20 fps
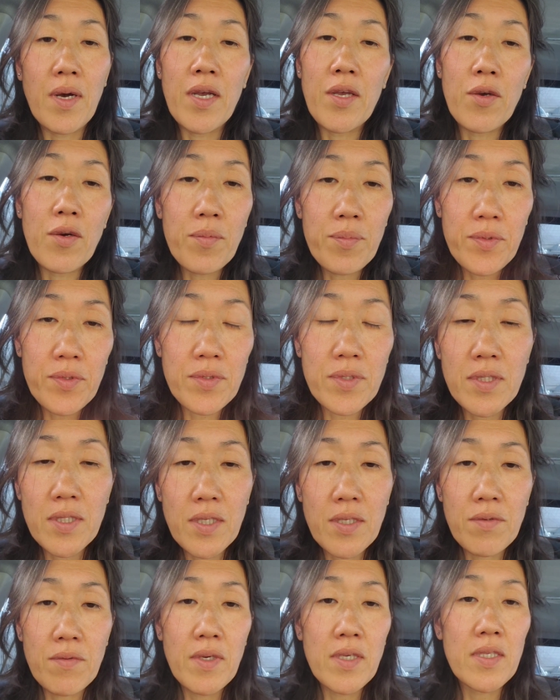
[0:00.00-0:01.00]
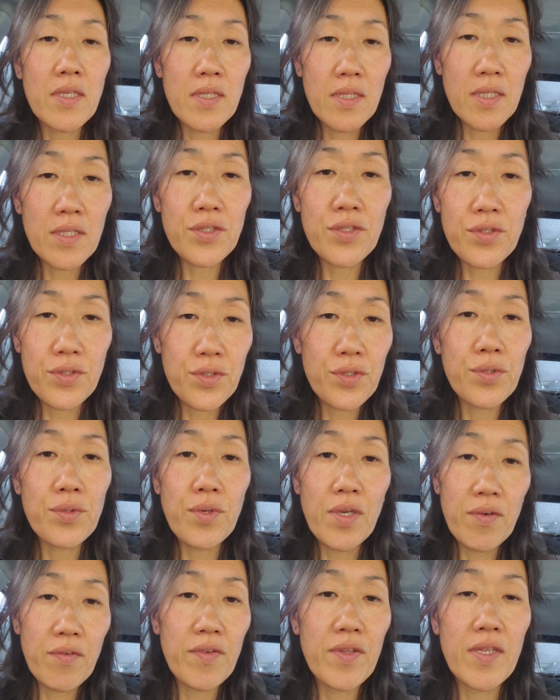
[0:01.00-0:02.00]
I hope you'll stick around and listen to
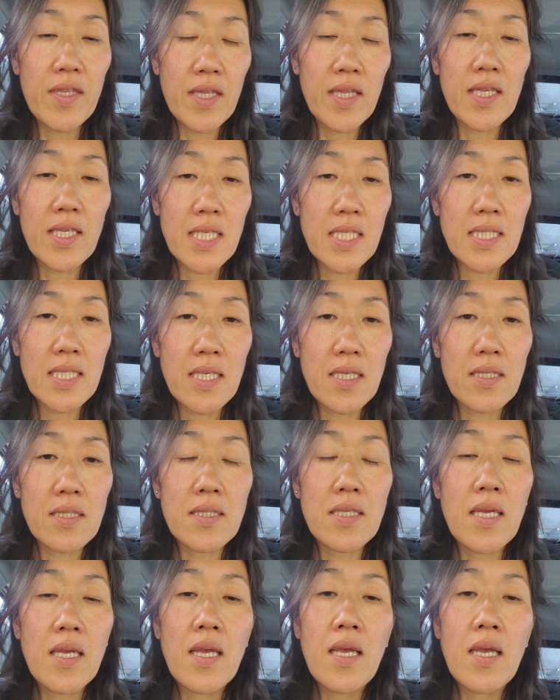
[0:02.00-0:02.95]
everything that it does.